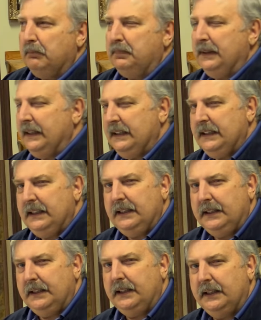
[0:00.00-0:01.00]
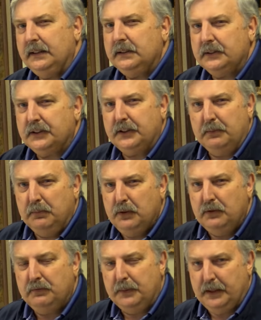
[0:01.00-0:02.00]
blending kills the
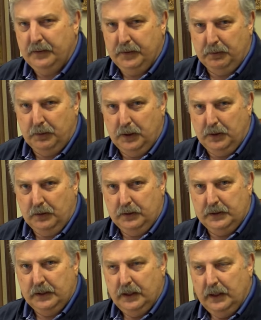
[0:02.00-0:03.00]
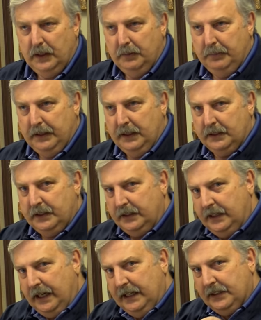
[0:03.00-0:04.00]
movement of the rose because
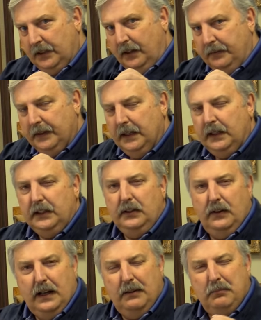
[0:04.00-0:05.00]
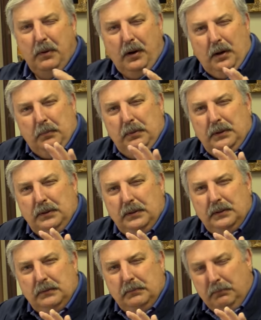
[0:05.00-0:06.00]
it takes off. You know how
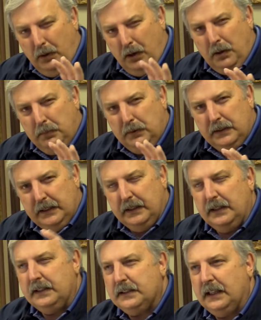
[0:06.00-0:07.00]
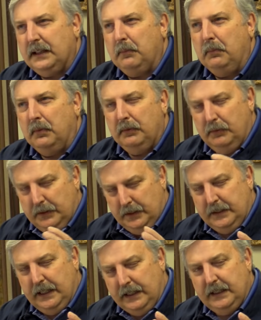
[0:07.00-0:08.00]
marble marble and it's like a, with the
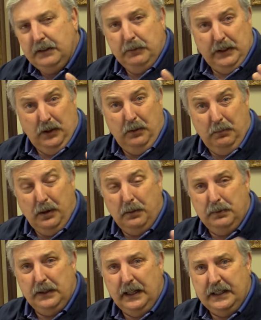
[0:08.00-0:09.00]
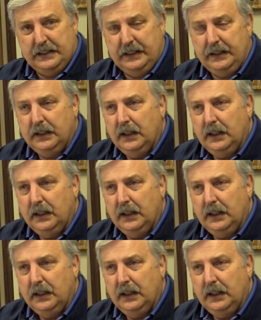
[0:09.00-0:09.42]
technique we call marbleizing.